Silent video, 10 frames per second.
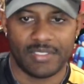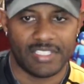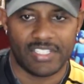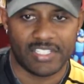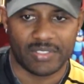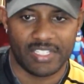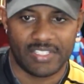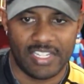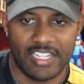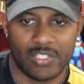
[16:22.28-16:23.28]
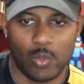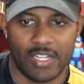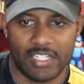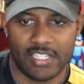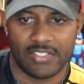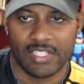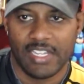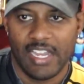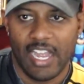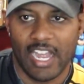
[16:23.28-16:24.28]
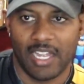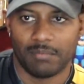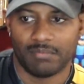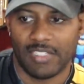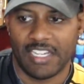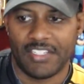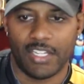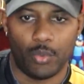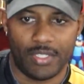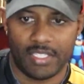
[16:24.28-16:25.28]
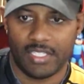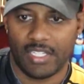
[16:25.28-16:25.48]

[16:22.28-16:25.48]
It is what it is, and deal with it.